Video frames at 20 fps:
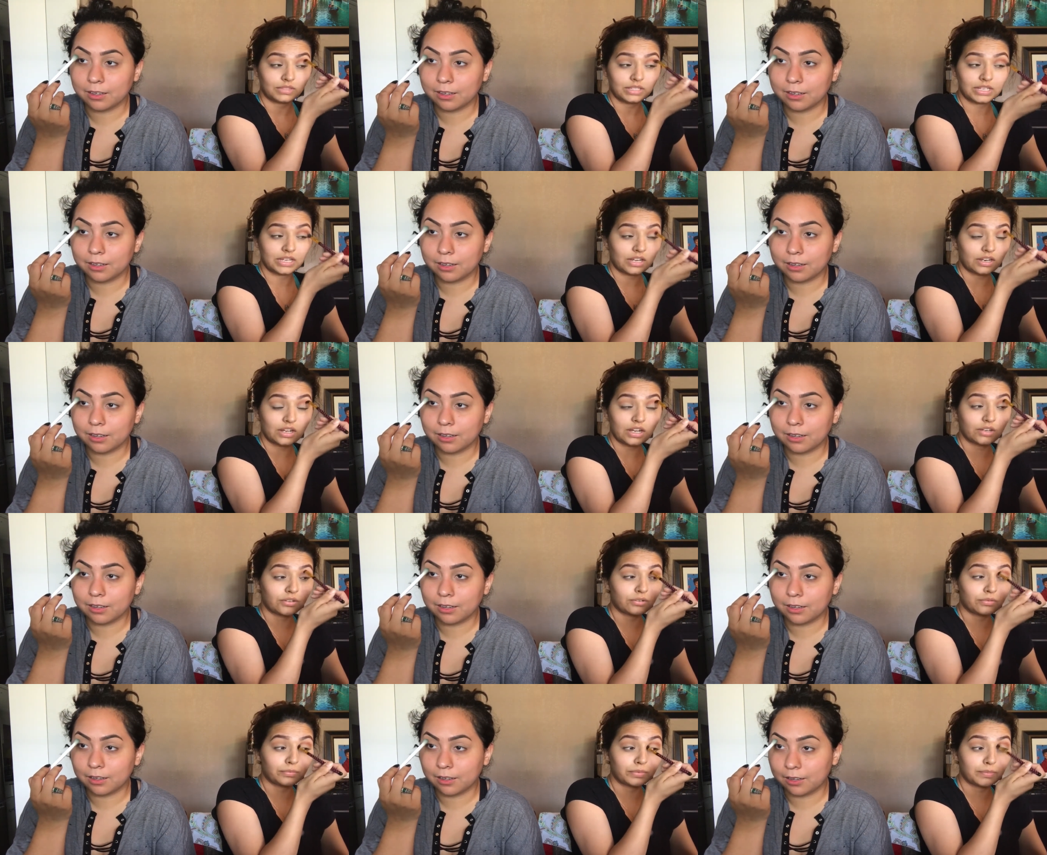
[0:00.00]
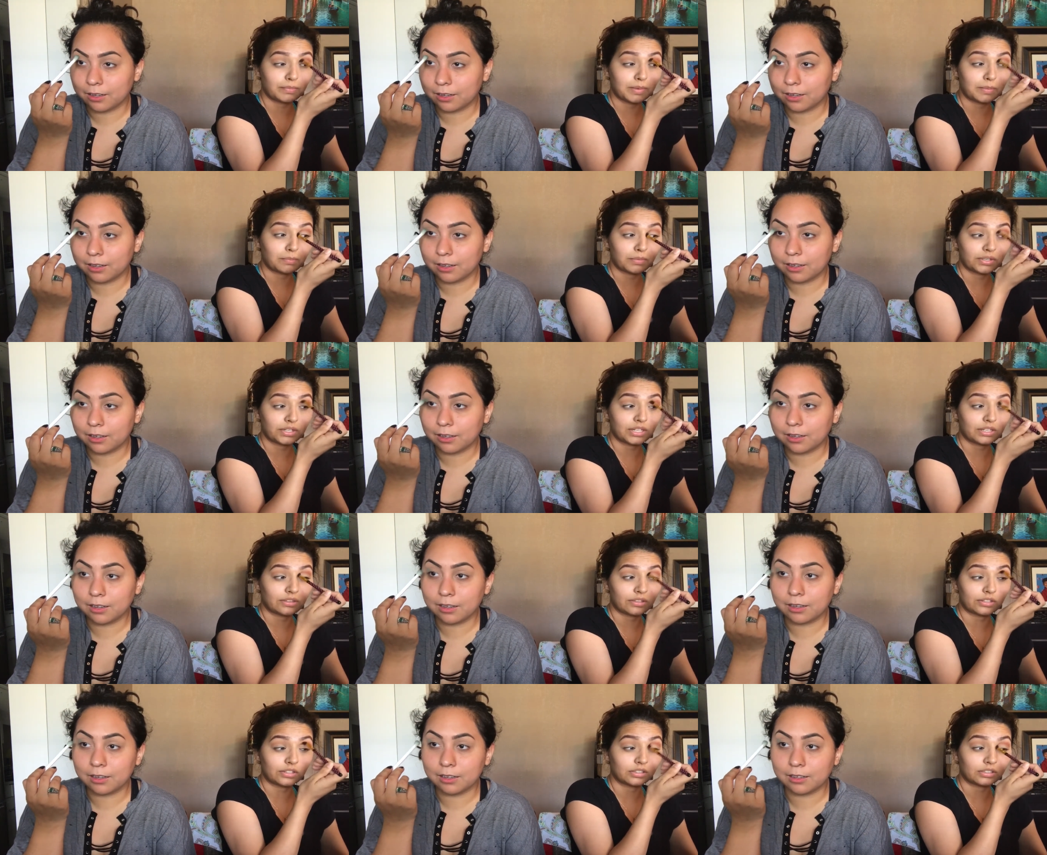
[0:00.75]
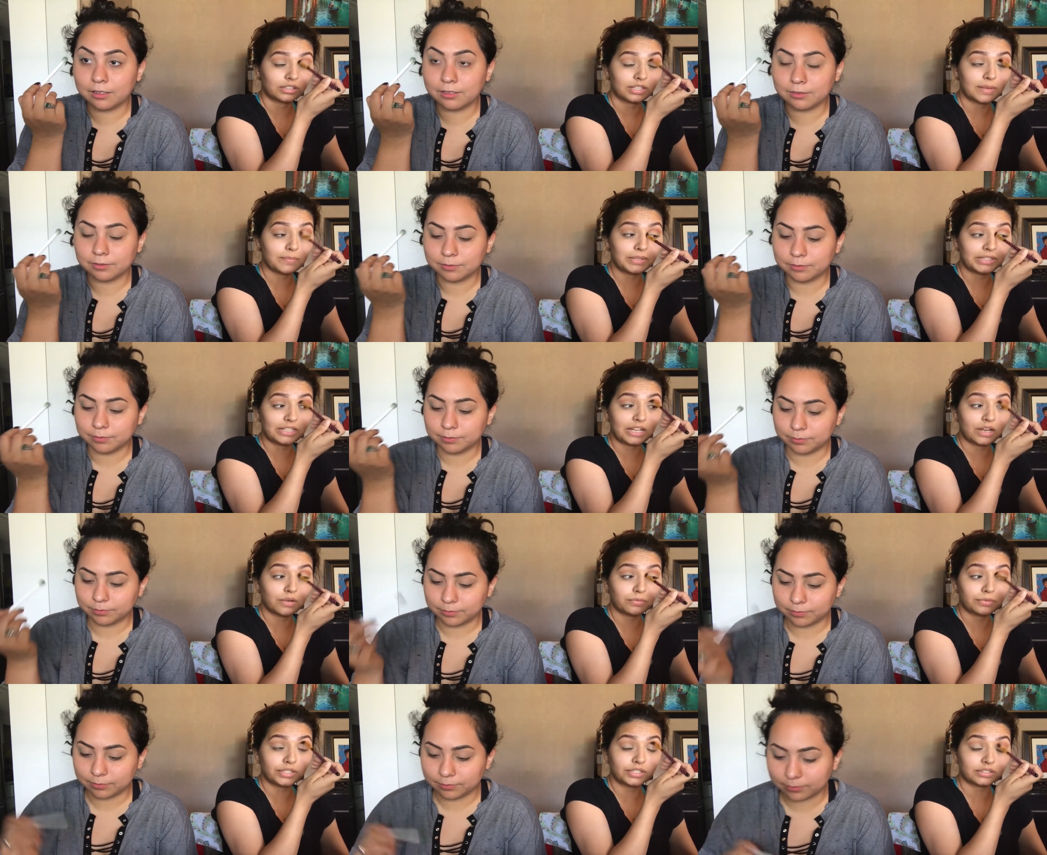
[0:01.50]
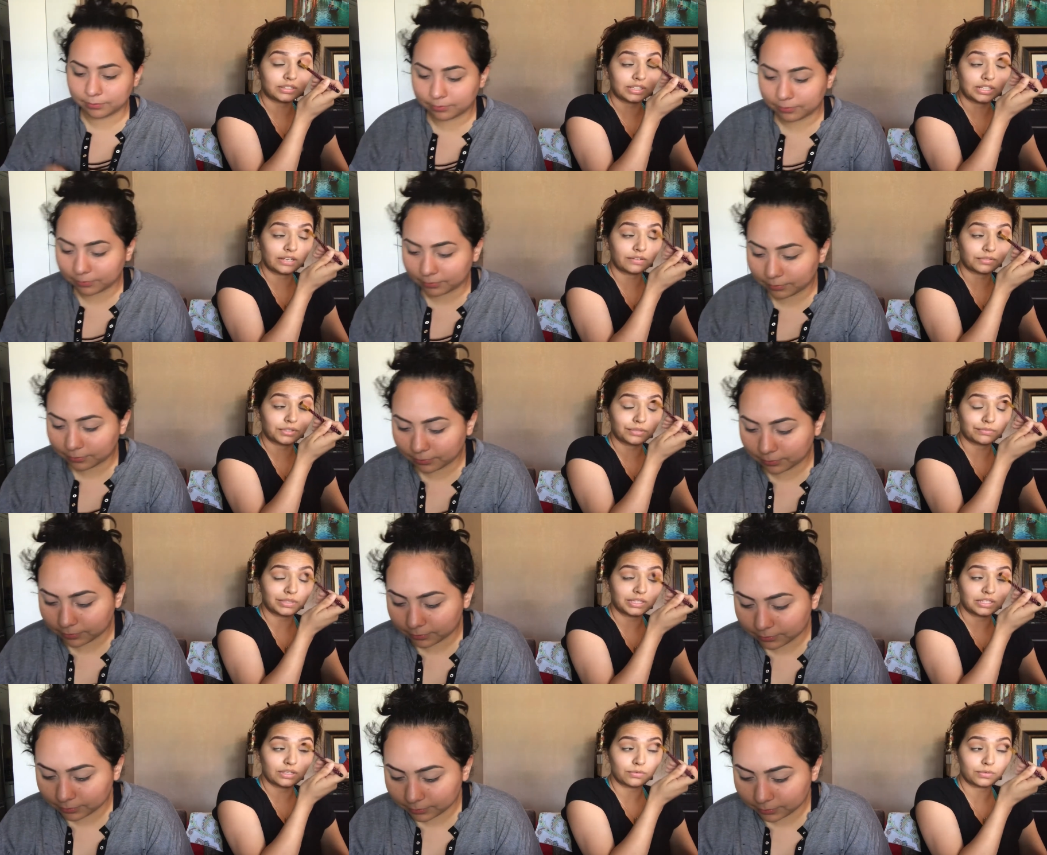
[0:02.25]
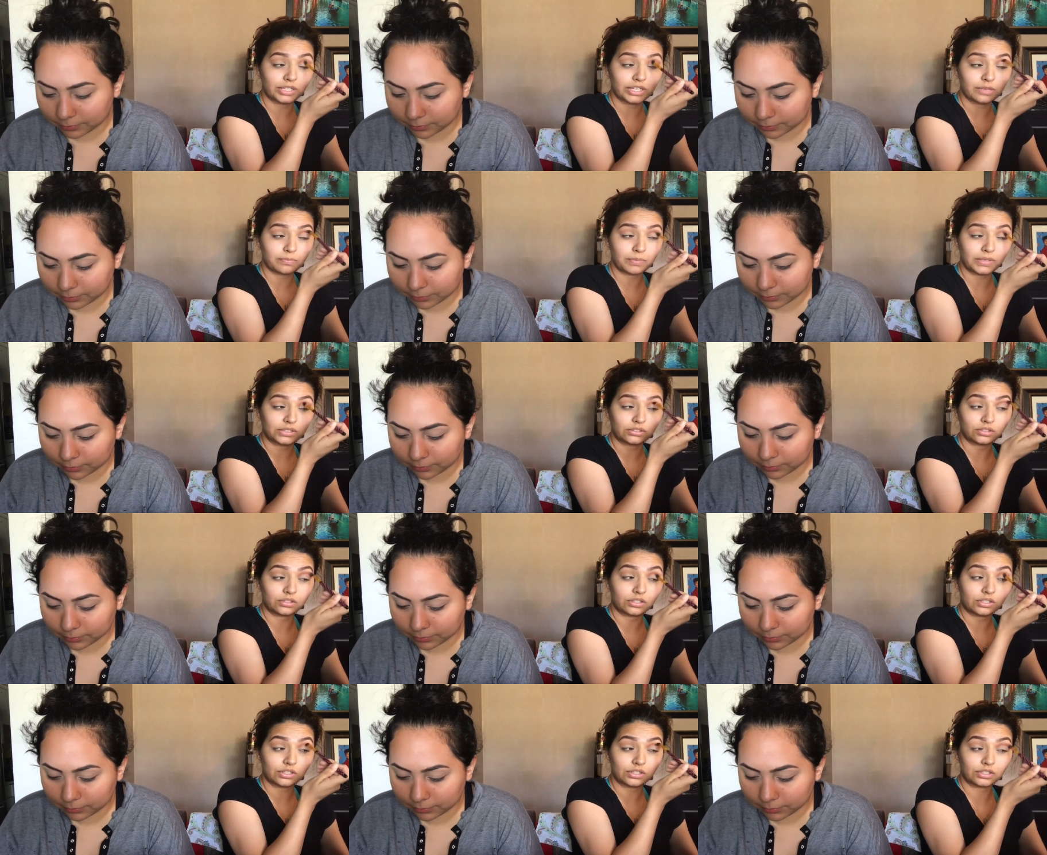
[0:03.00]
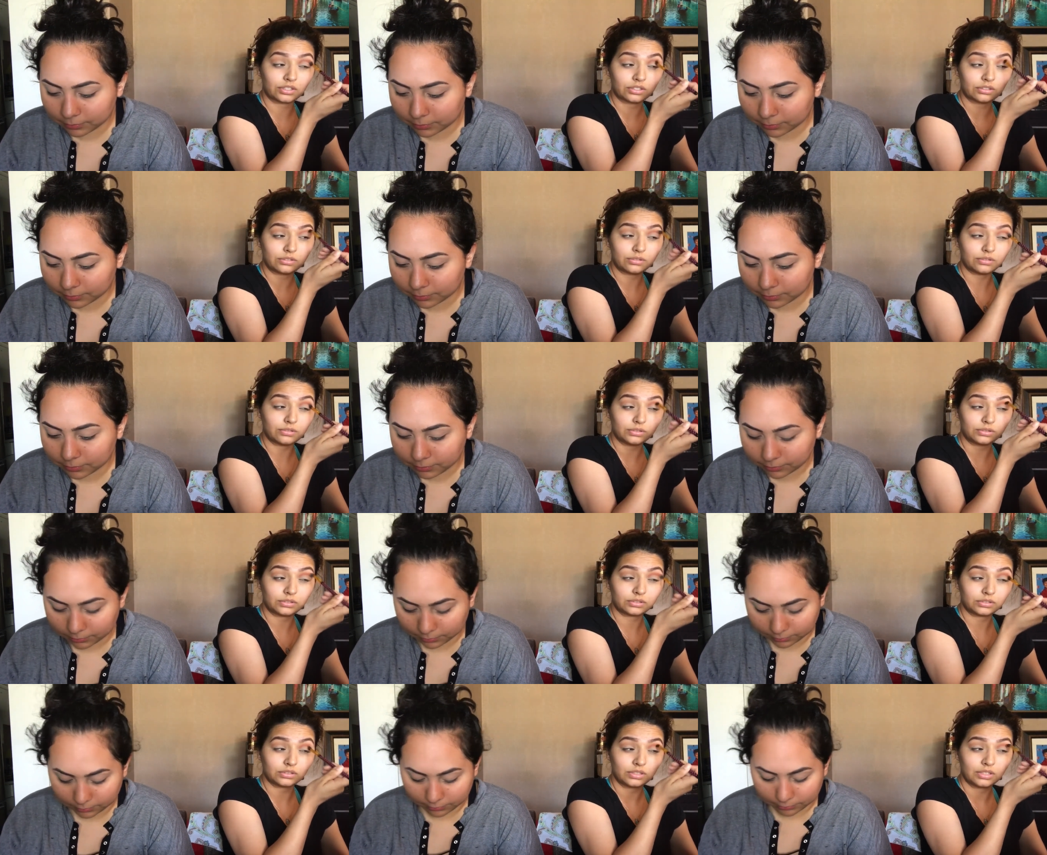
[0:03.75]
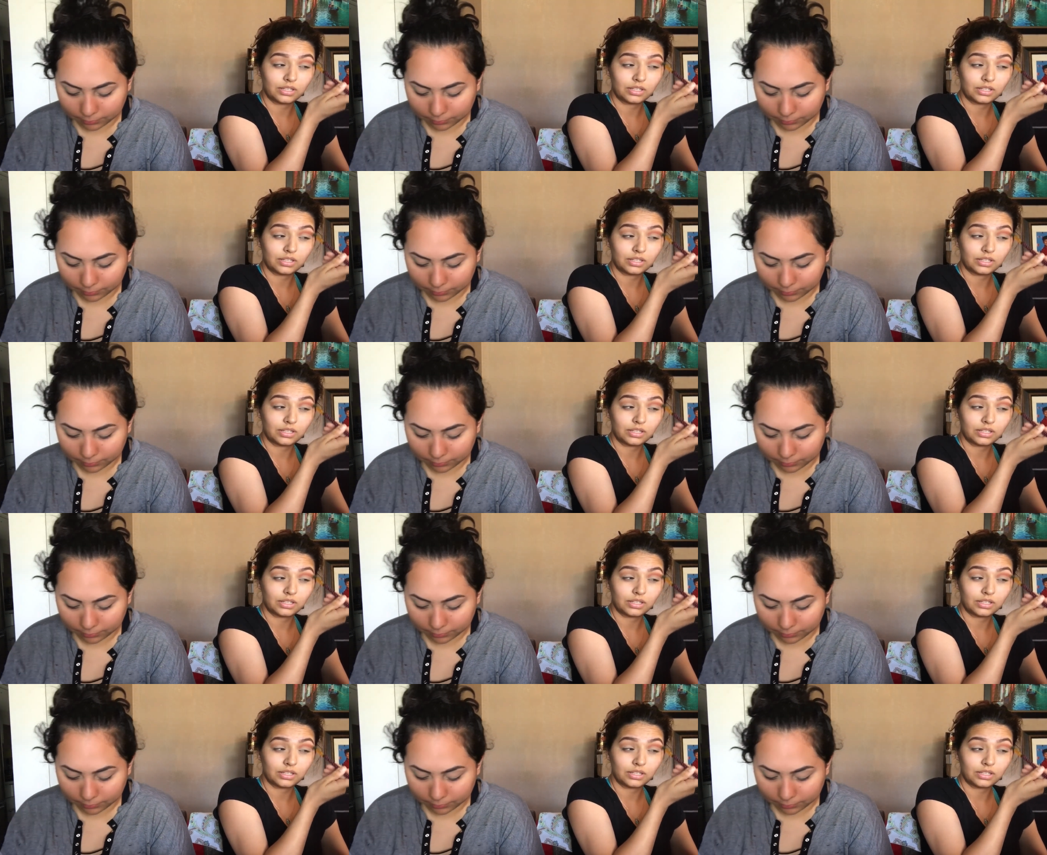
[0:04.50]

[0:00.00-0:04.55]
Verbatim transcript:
Speaker 1: Yeah, I don't remember either. I mean, I would never really worry about the girls